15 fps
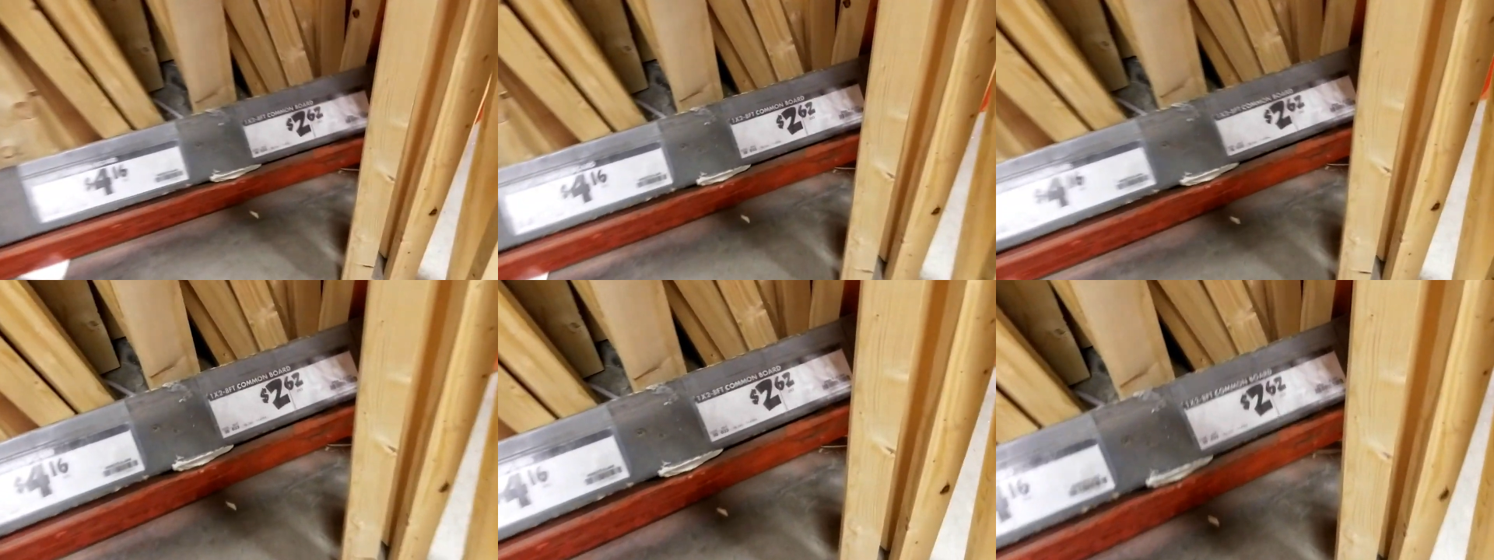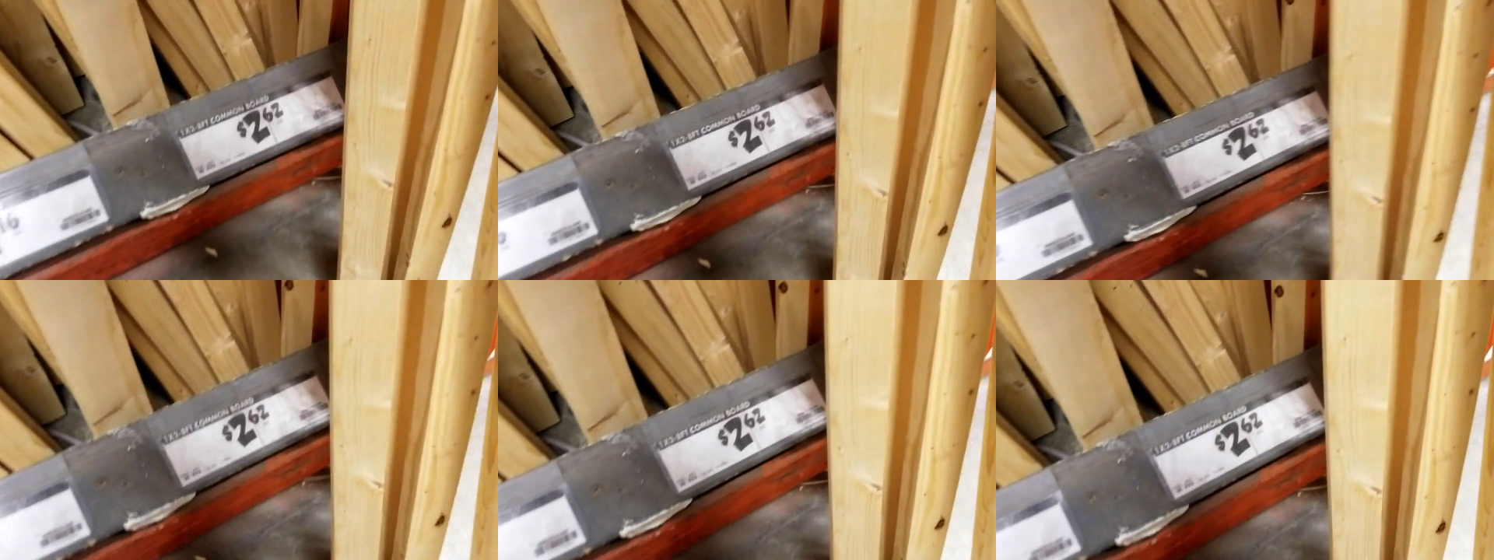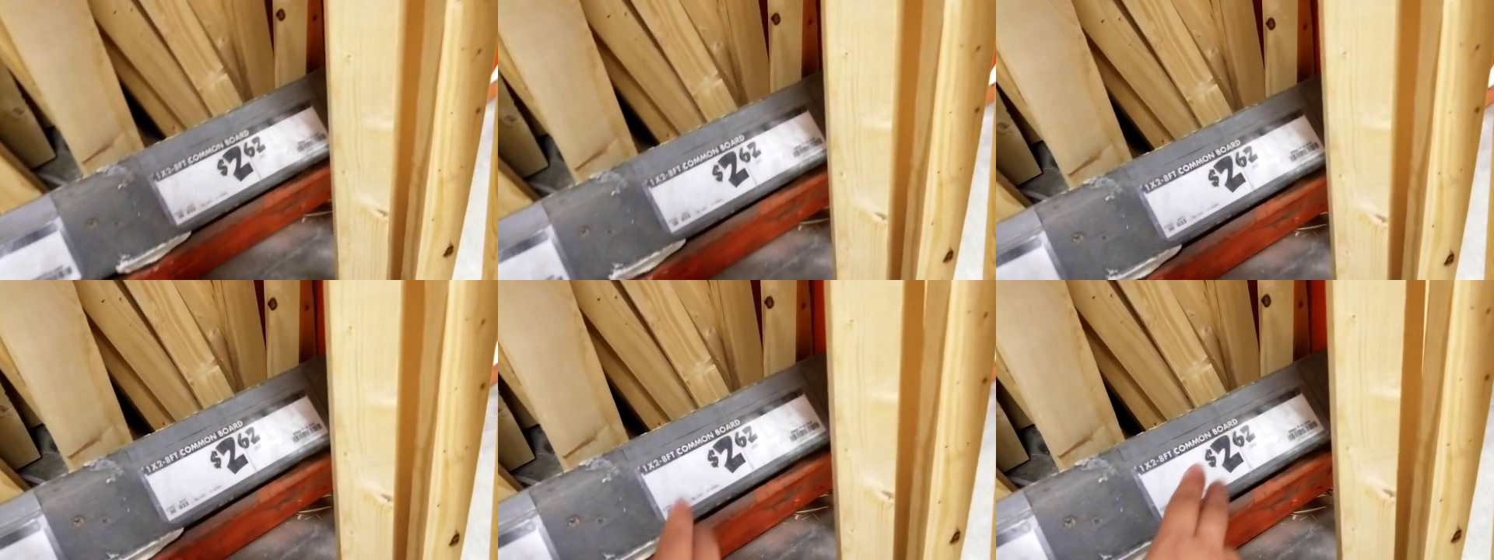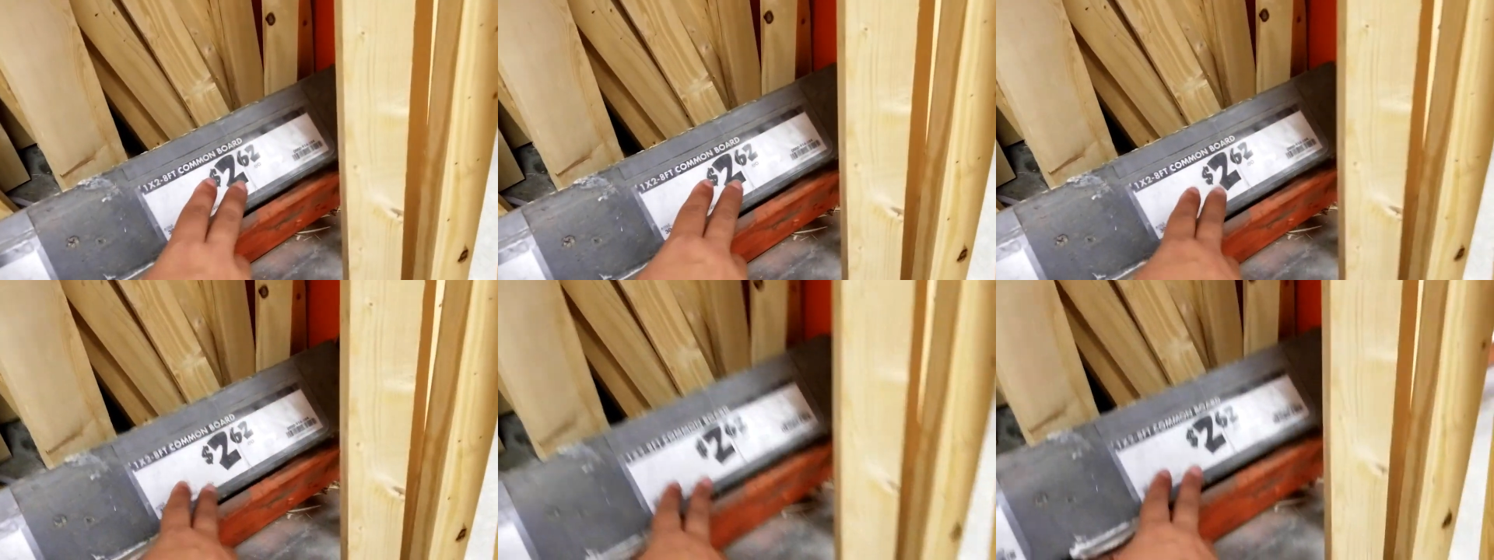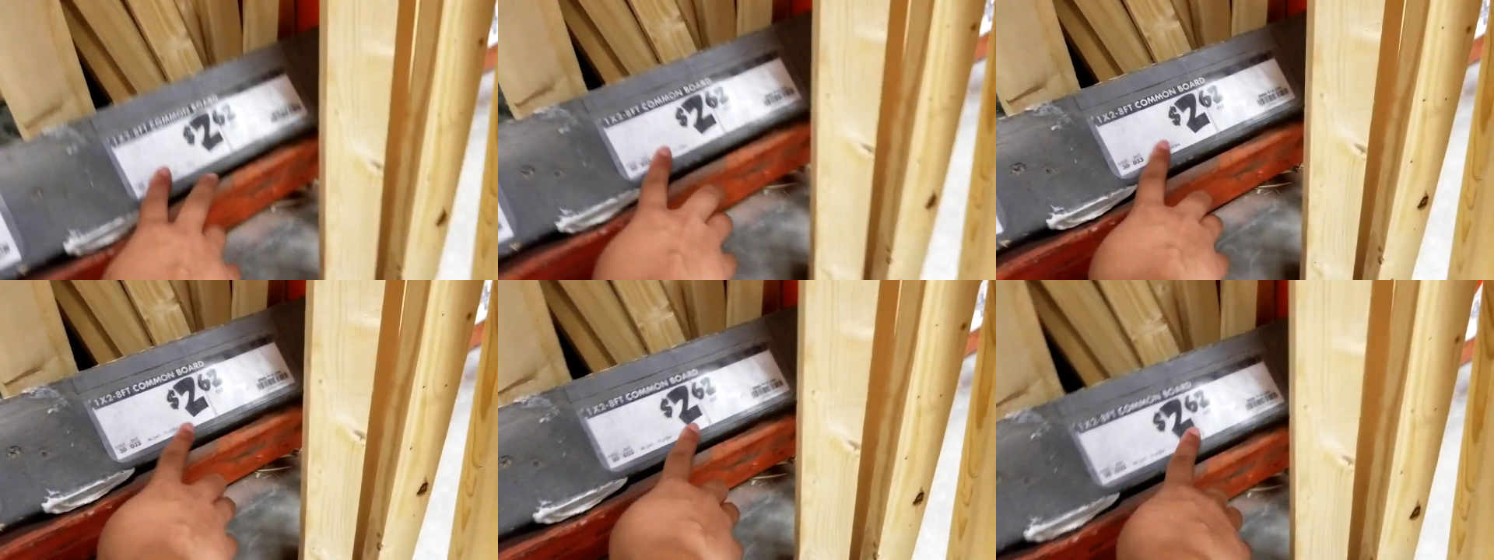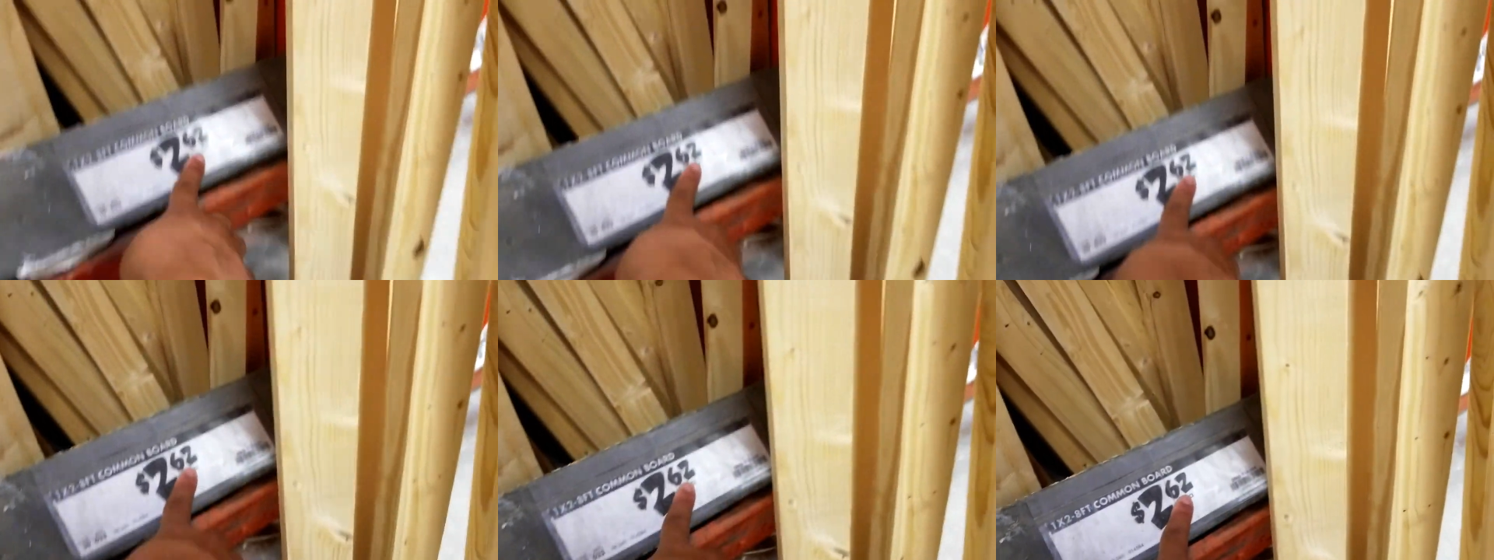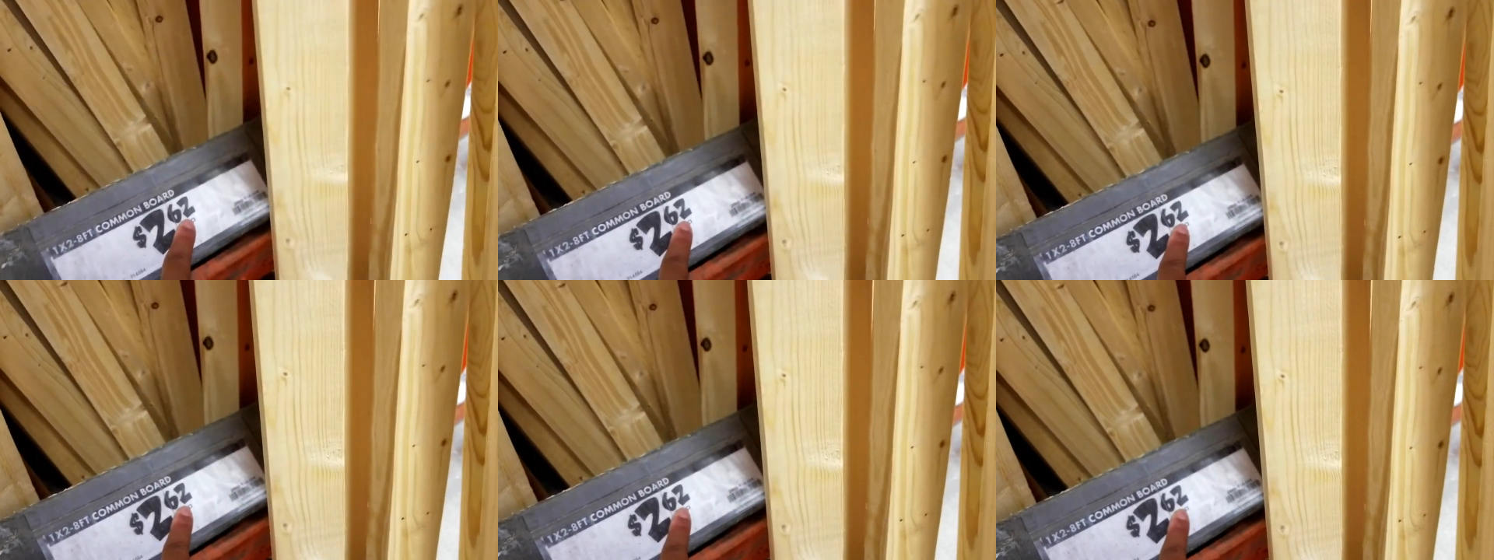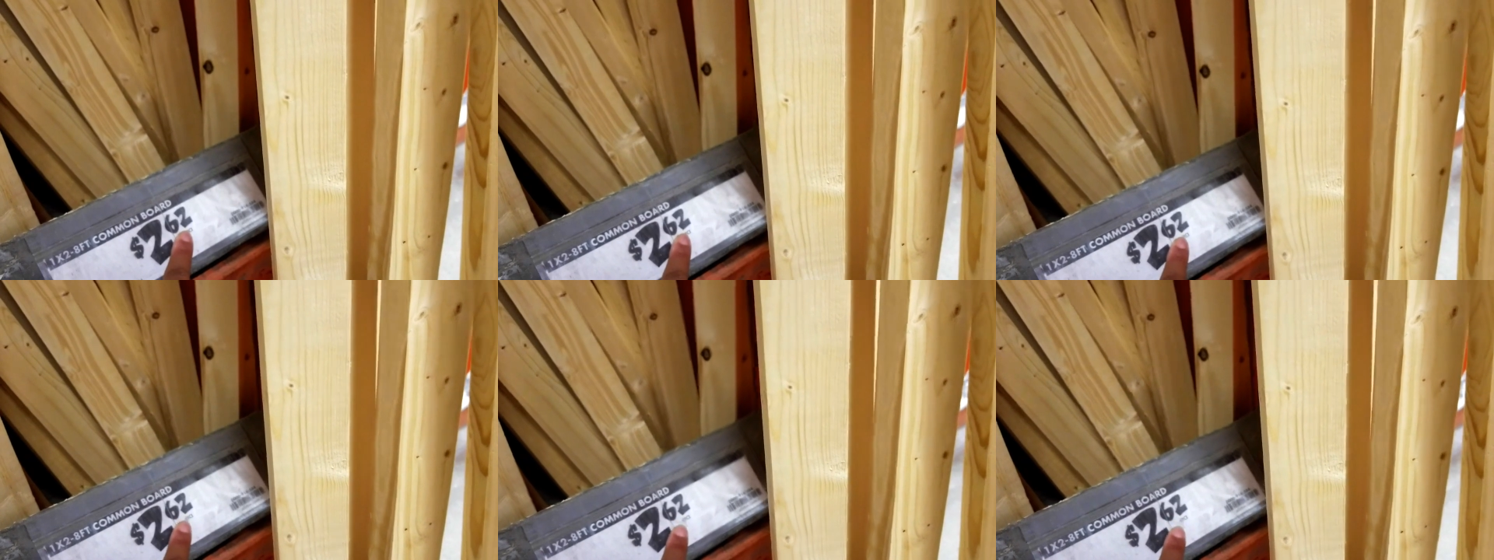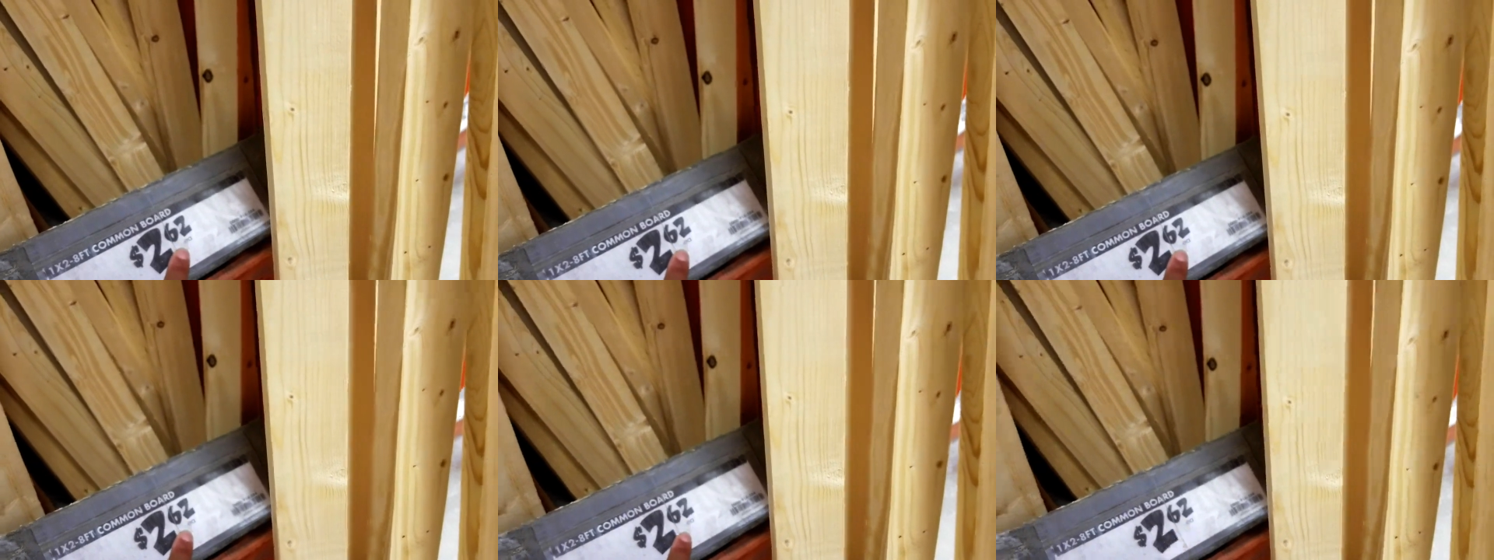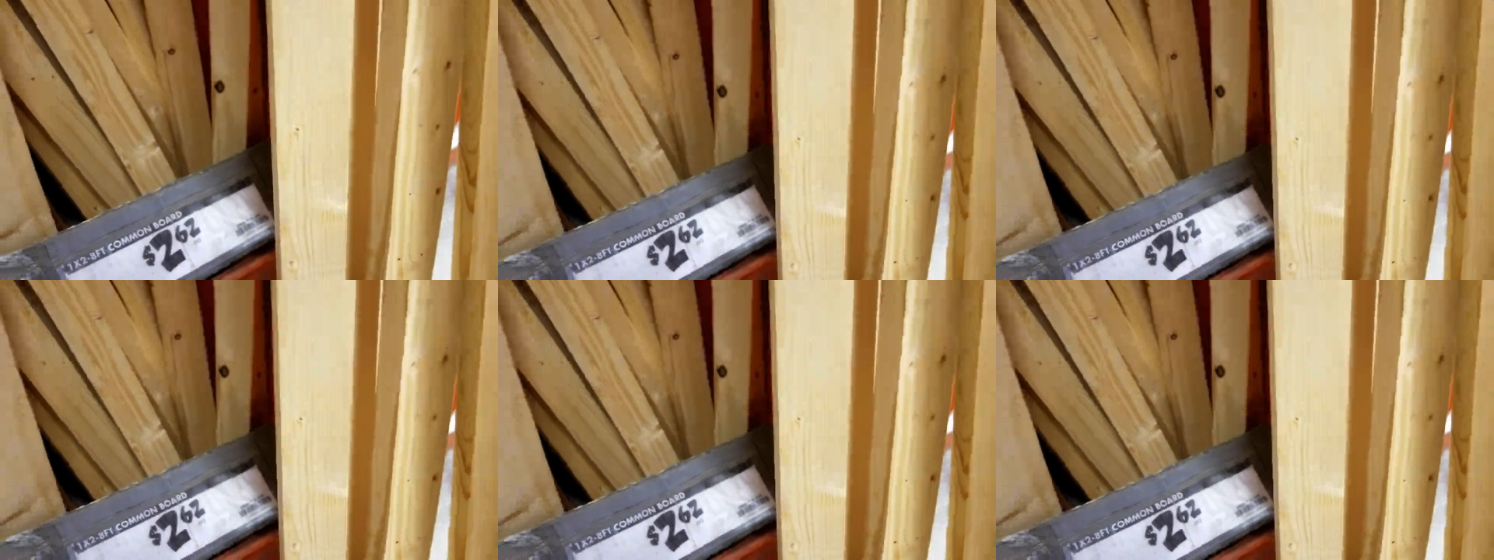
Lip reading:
[unreadable: no face in view]